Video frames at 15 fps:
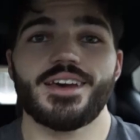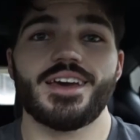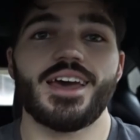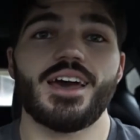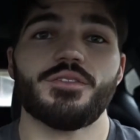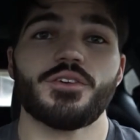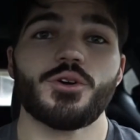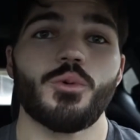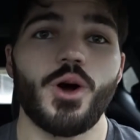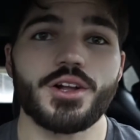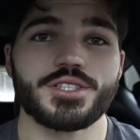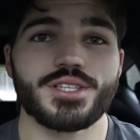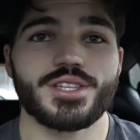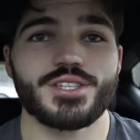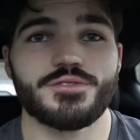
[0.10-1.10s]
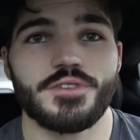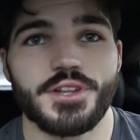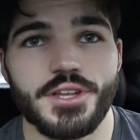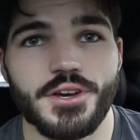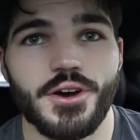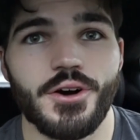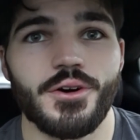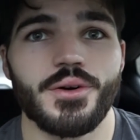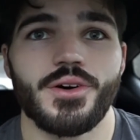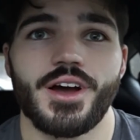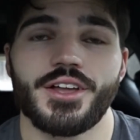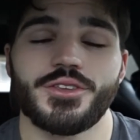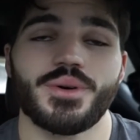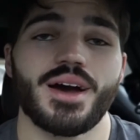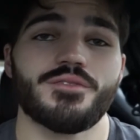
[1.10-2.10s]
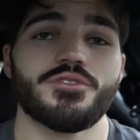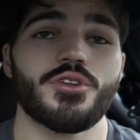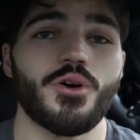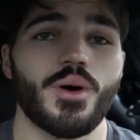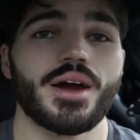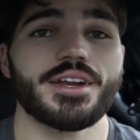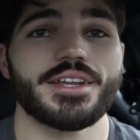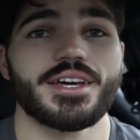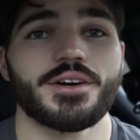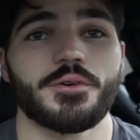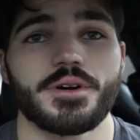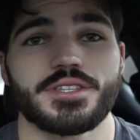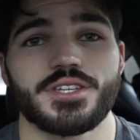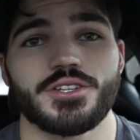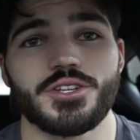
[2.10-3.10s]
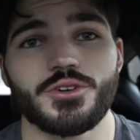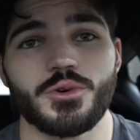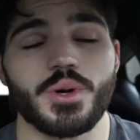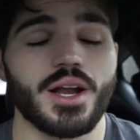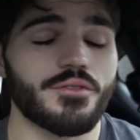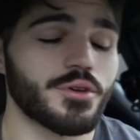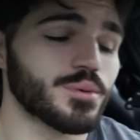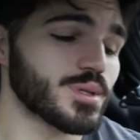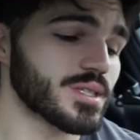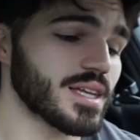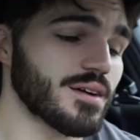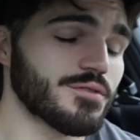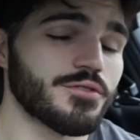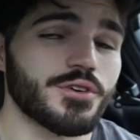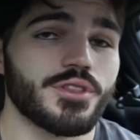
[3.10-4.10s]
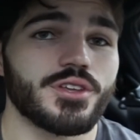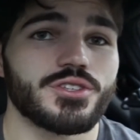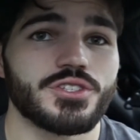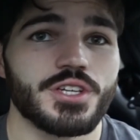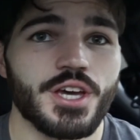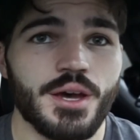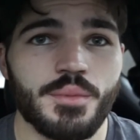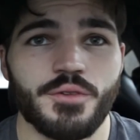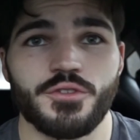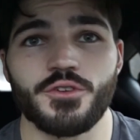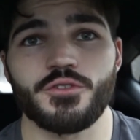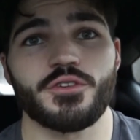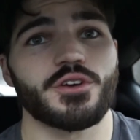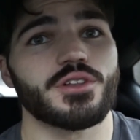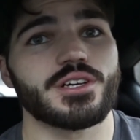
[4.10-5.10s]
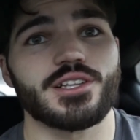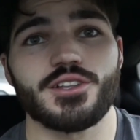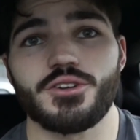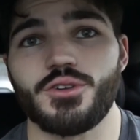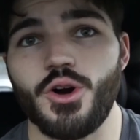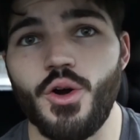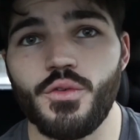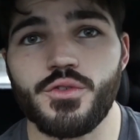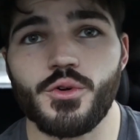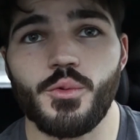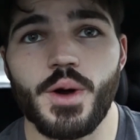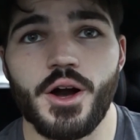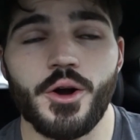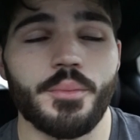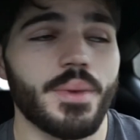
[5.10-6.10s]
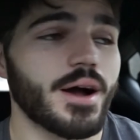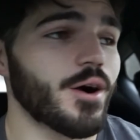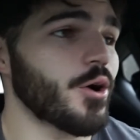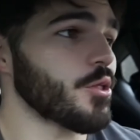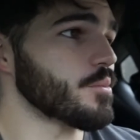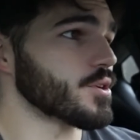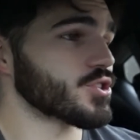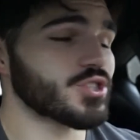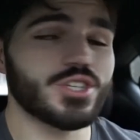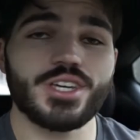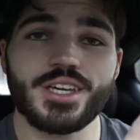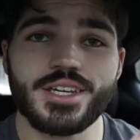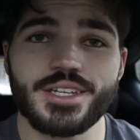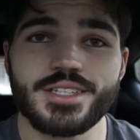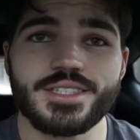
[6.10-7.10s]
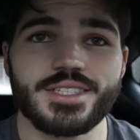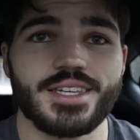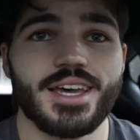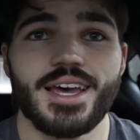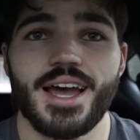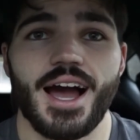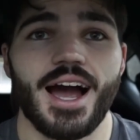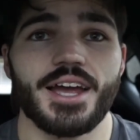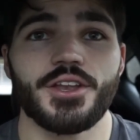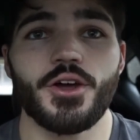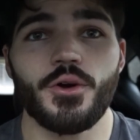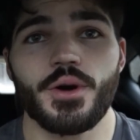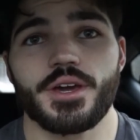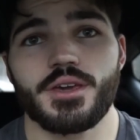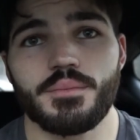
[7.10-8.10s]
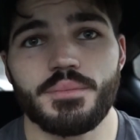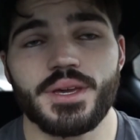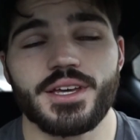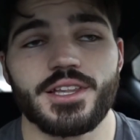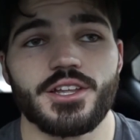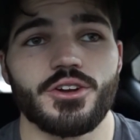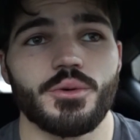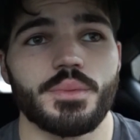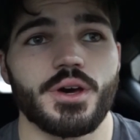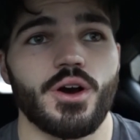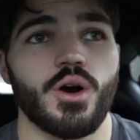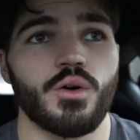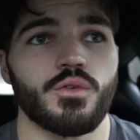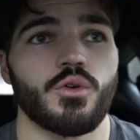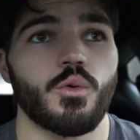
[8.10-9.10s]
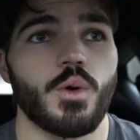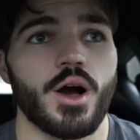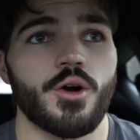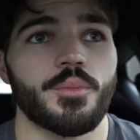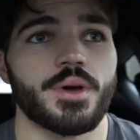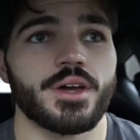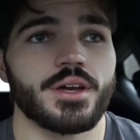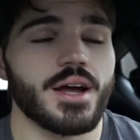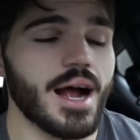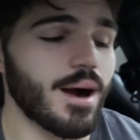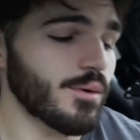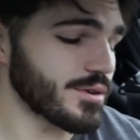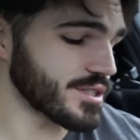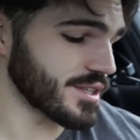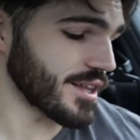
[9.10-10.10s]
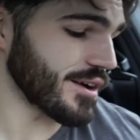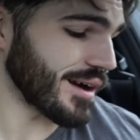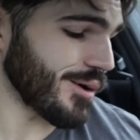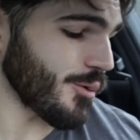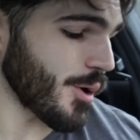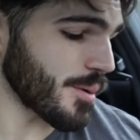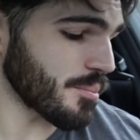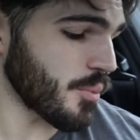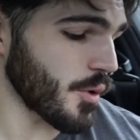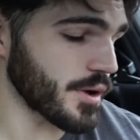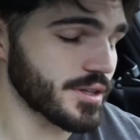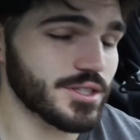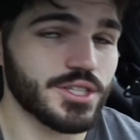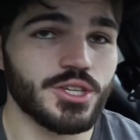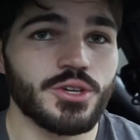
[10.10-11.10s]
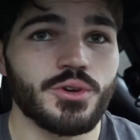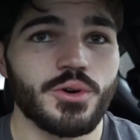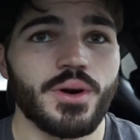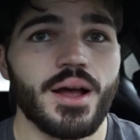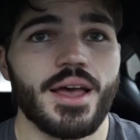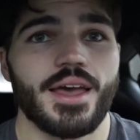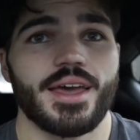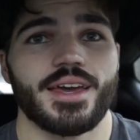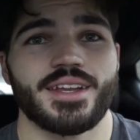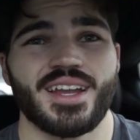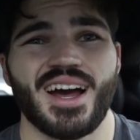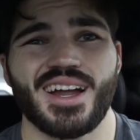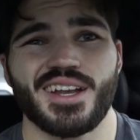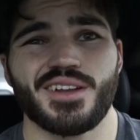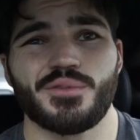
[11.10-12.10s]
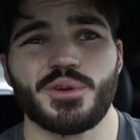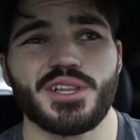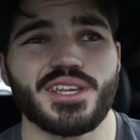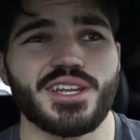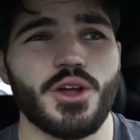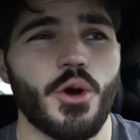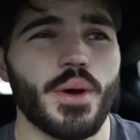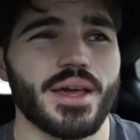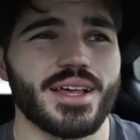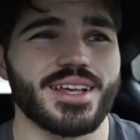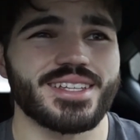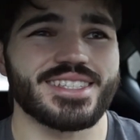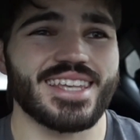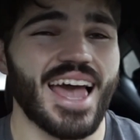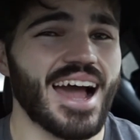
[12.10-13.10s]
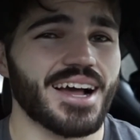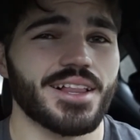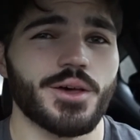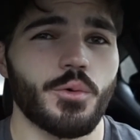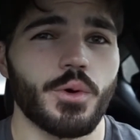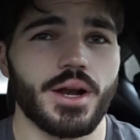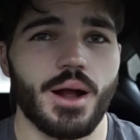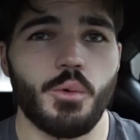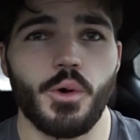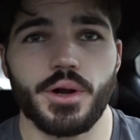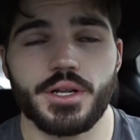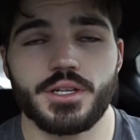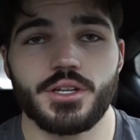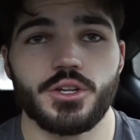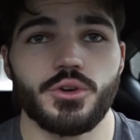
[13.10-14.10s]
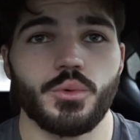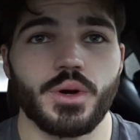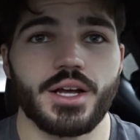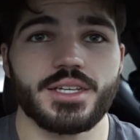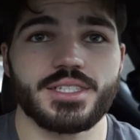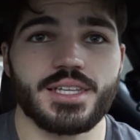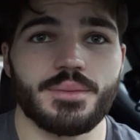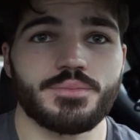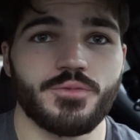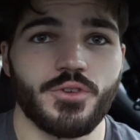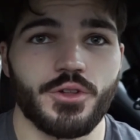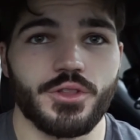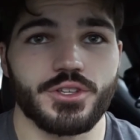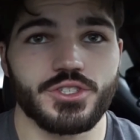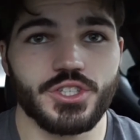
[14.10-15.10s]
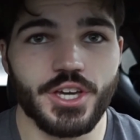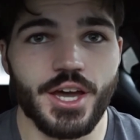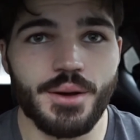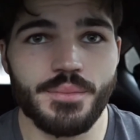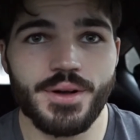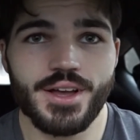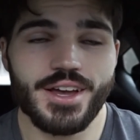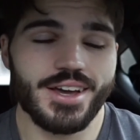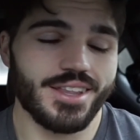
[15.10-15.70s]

If you're watching this video and you have no idea what to do whenever you step foot in the gym, if you're feeling a little overwhelmed by all the machines, I know it can be a little bit overwhelming. I was there at 1.2 and not really knowing exactly what I wanted to do when I stepped foot in the gym.